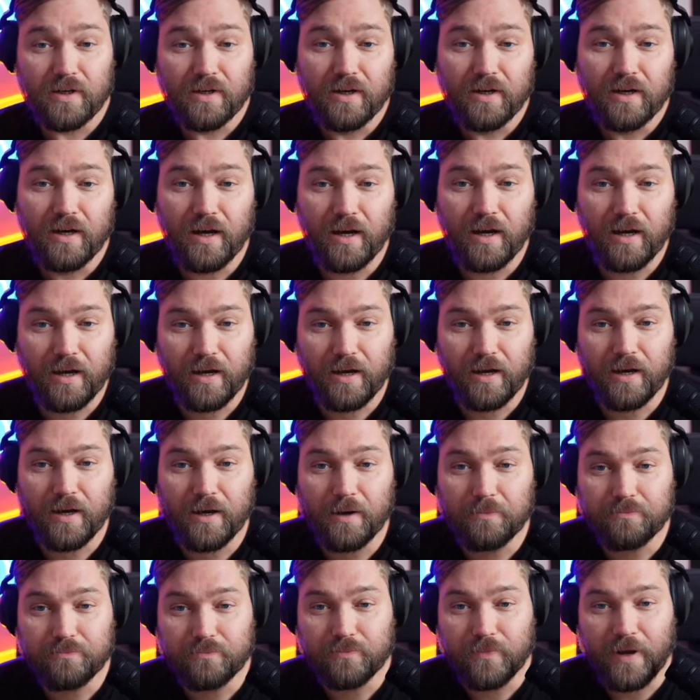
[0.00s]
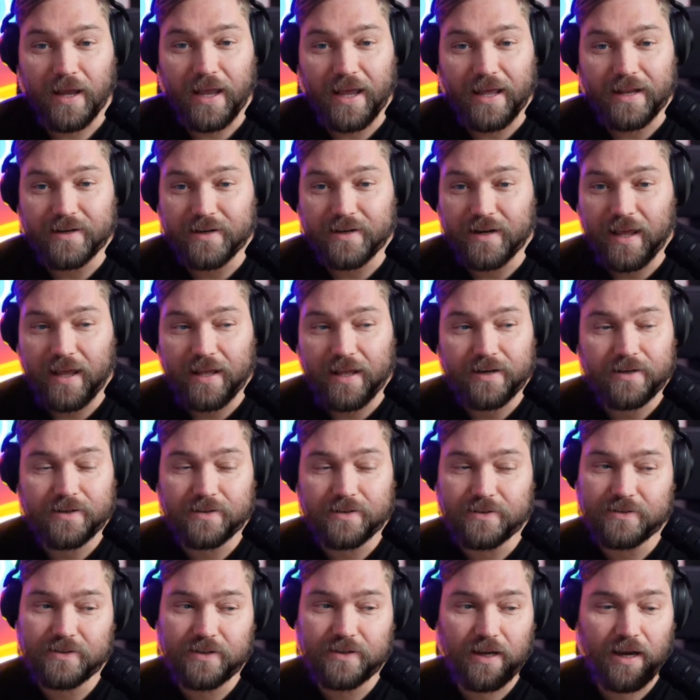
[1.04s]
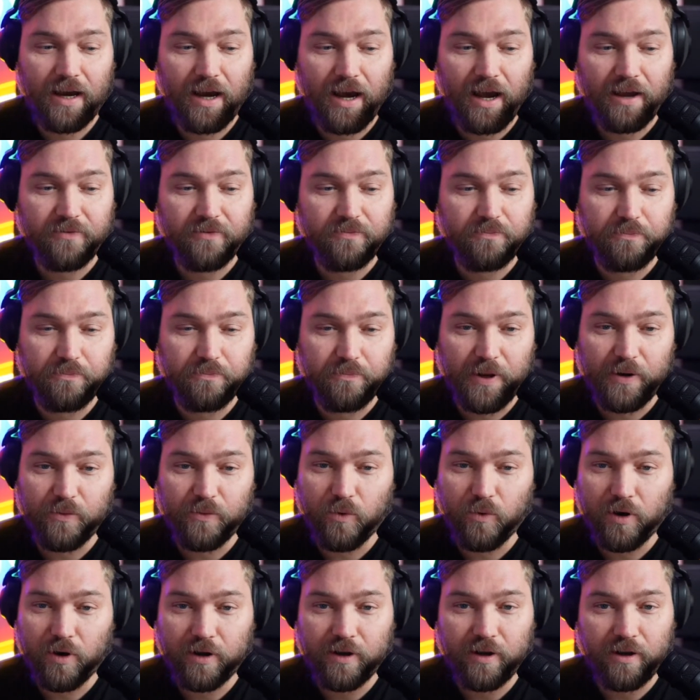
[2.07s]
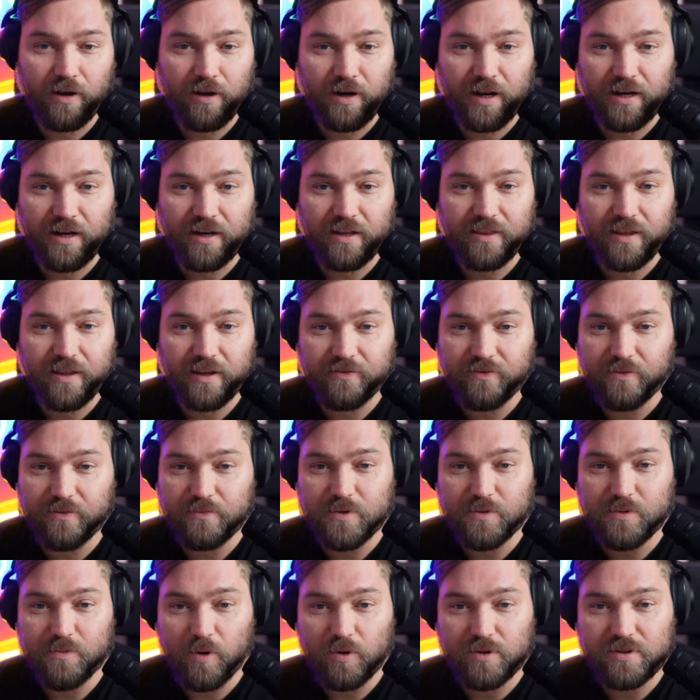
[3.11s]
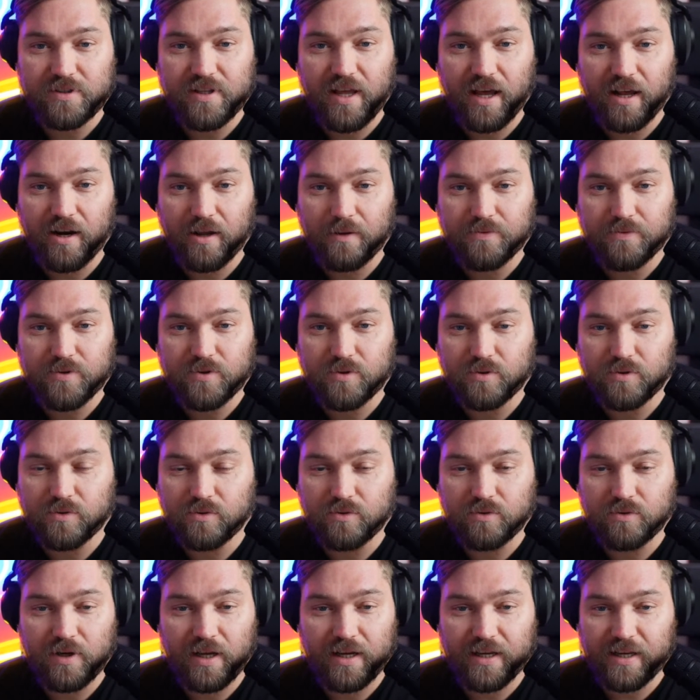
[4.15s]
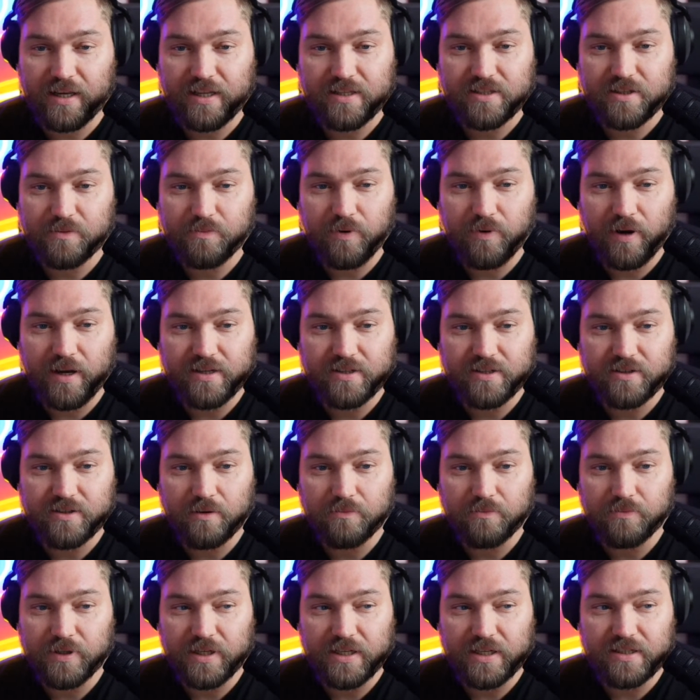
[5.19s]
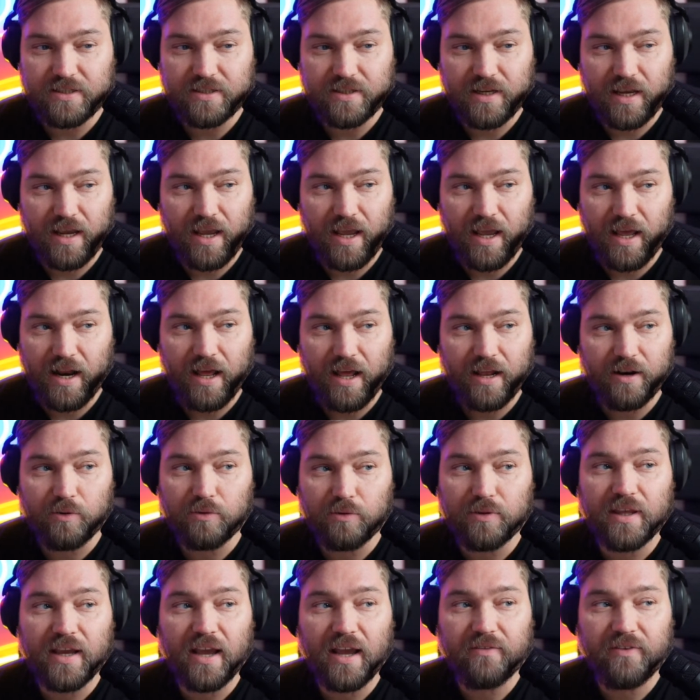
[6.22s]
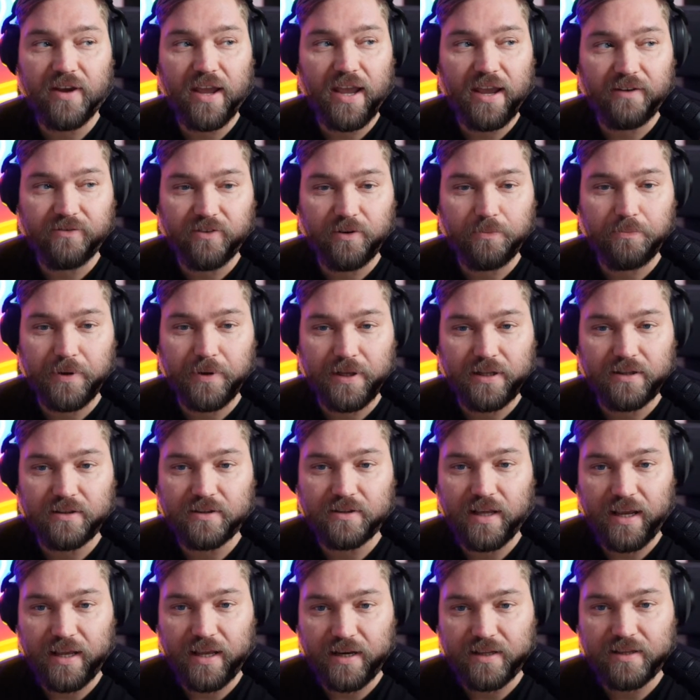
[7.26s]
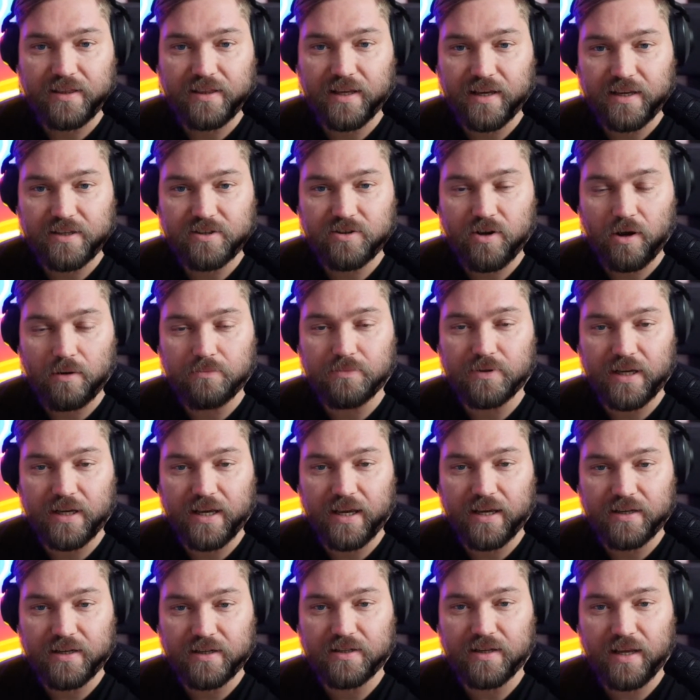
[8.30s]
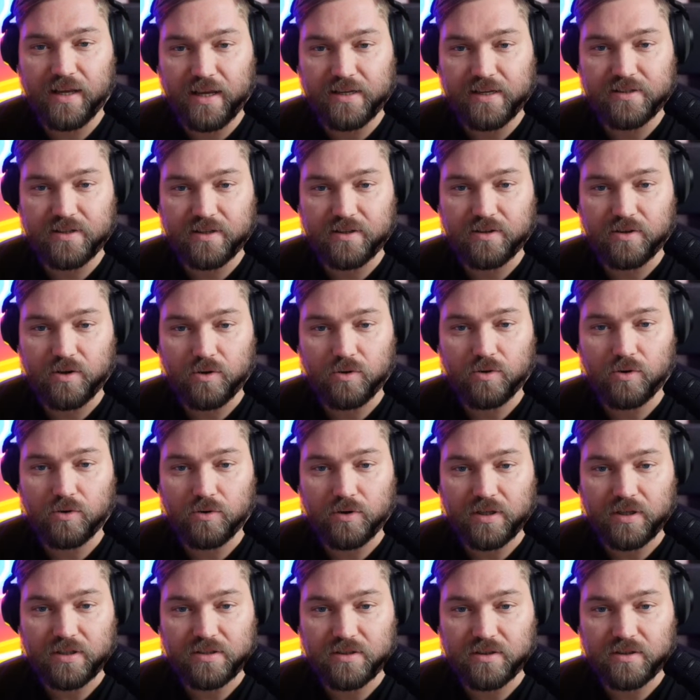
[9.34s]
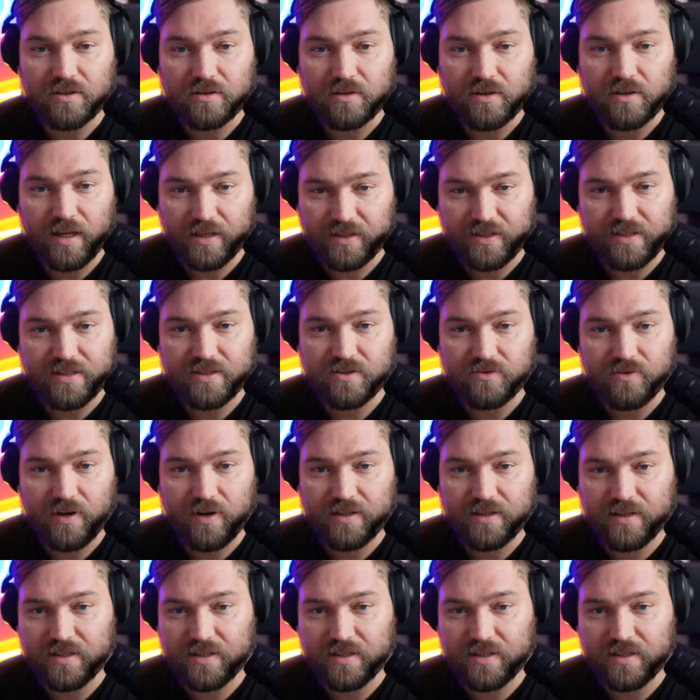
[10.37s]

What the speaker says: And I've been working on anything from small startups to like enterprise companies, and I don't think I've ever built anything as complicated as a no-code editor like this. Right?